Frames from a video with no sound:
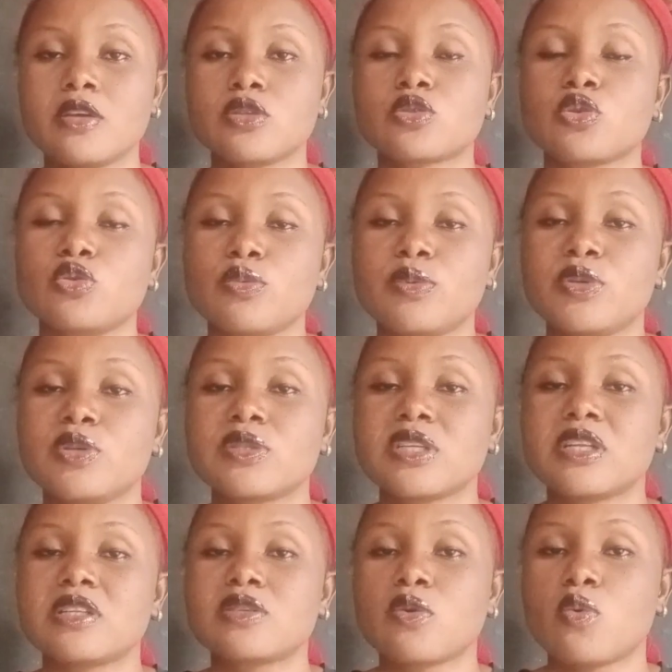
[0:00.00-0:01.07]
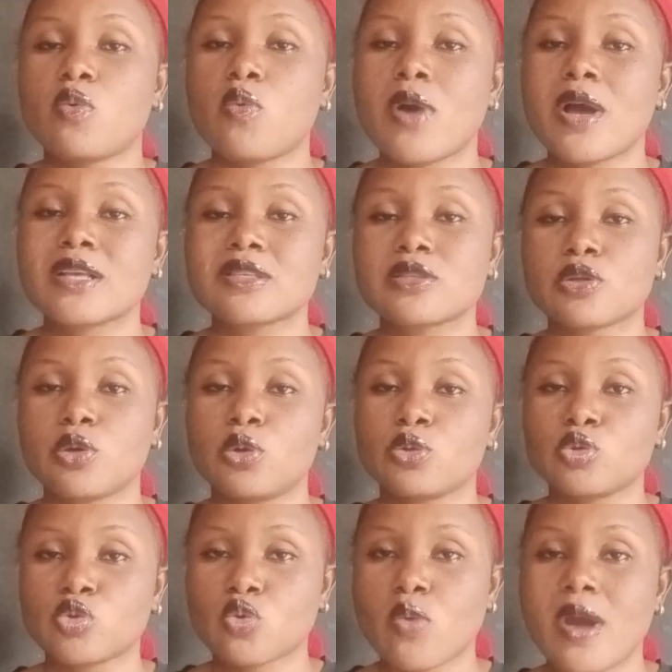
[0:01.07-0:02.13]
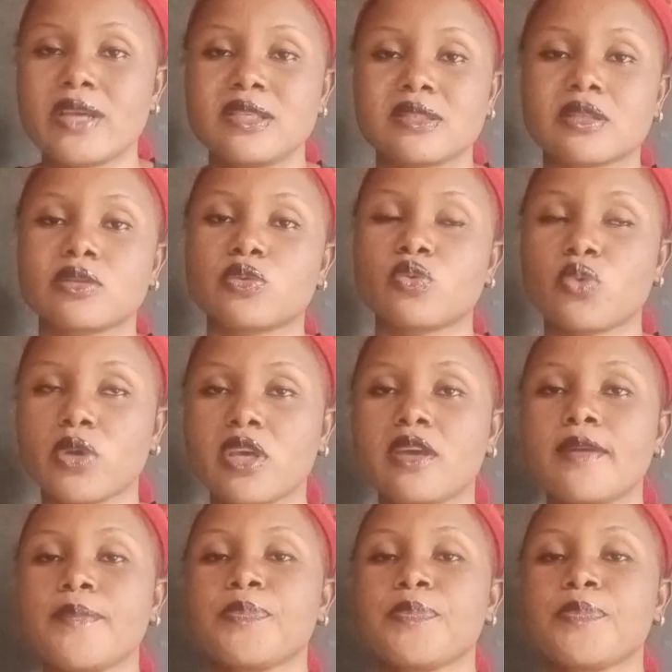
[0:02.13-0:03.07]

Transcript: So you'll be using it once or twice a week,